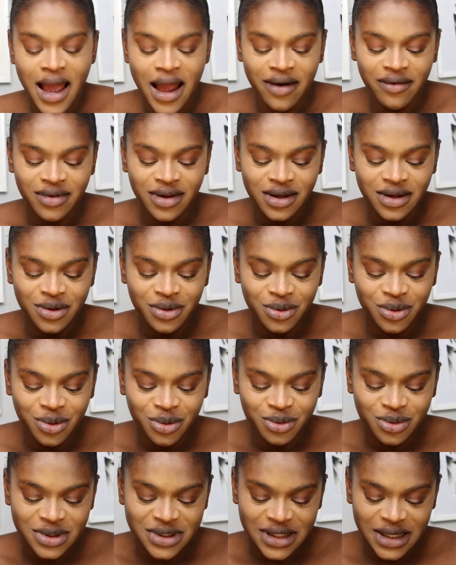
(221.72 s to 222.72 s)
really don't
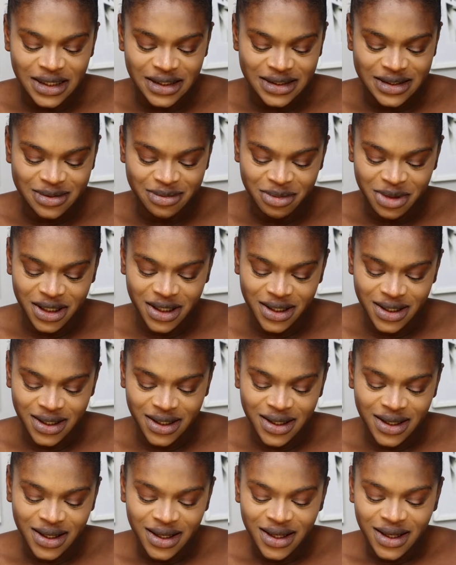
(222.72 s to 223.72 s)
know the sense.
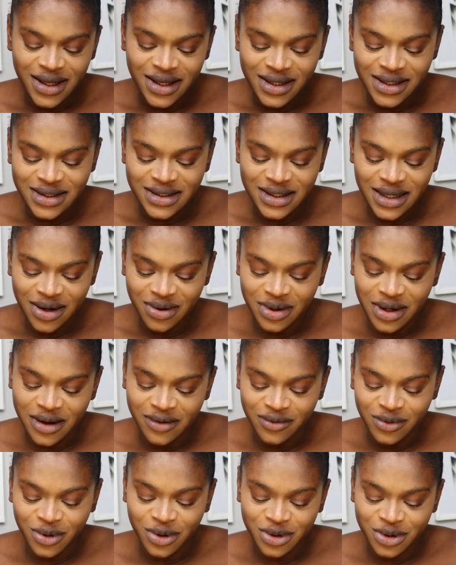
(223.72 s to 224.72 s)
She would
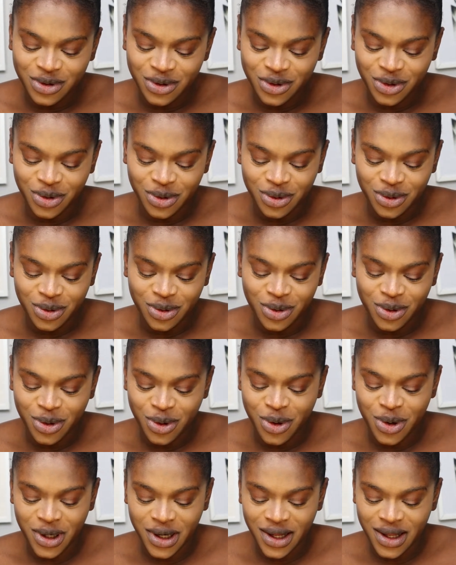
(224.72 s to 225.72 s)
have those
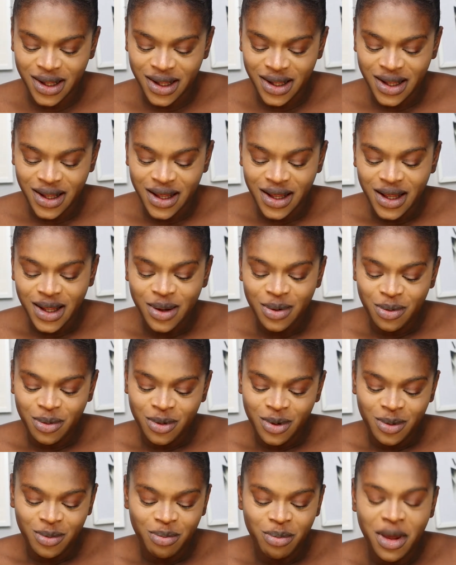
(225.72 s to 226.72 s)
done
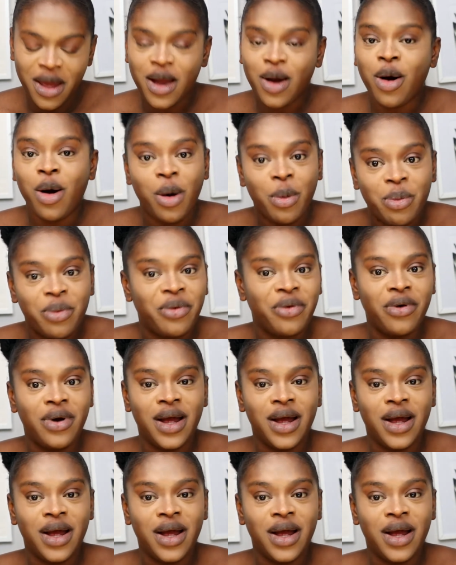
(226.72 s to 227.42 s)
makeup